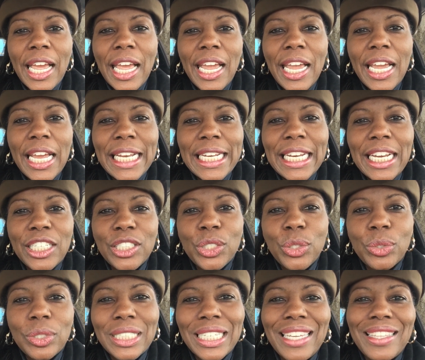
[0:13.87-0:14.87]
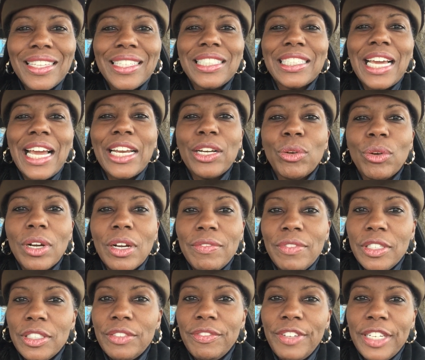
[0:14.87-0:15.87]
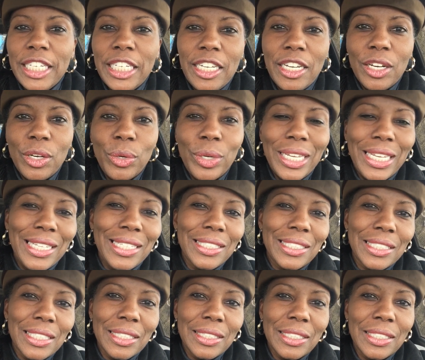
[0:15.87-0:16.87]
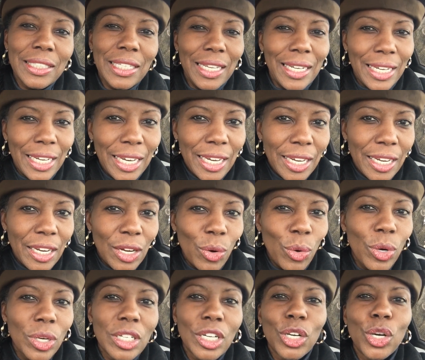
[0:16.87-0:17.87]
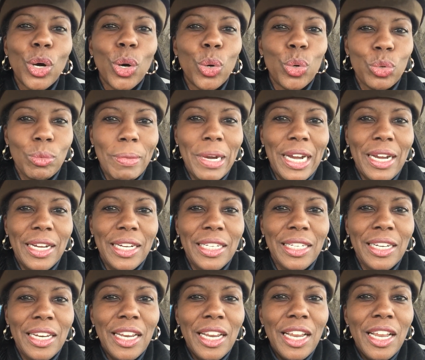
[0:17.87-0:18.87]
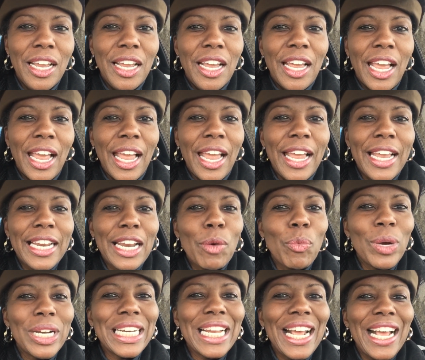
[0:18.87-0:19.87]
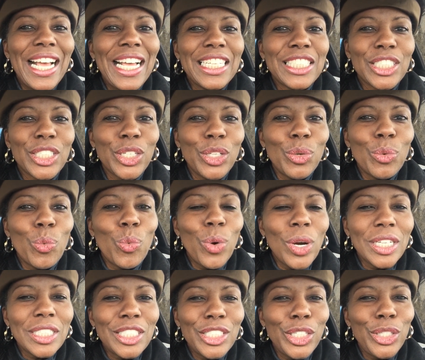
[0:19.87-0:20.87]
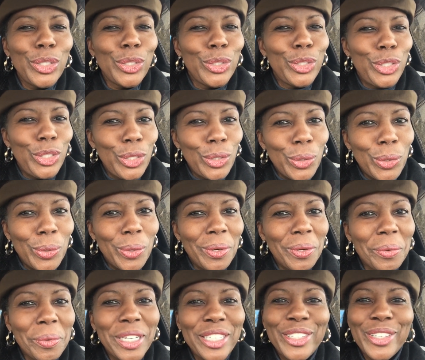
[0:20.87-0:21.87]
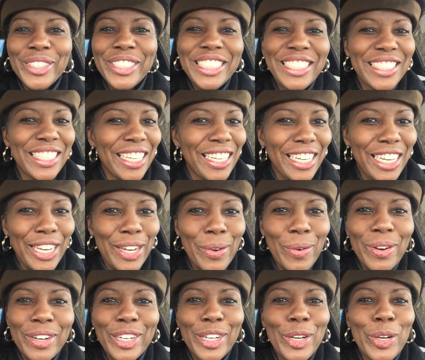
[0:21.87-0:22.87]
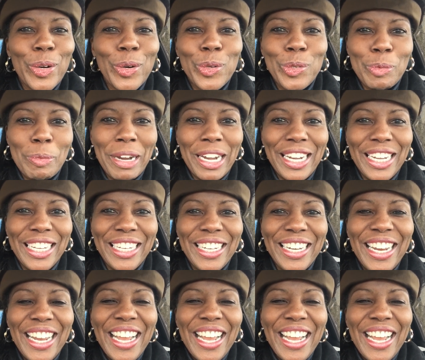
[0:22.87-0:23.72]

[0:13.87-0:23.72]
And as you see, the title of this video is Sitting on a Gold Mine. And I want to ask you, what do you do when you're sitting on a gold mine?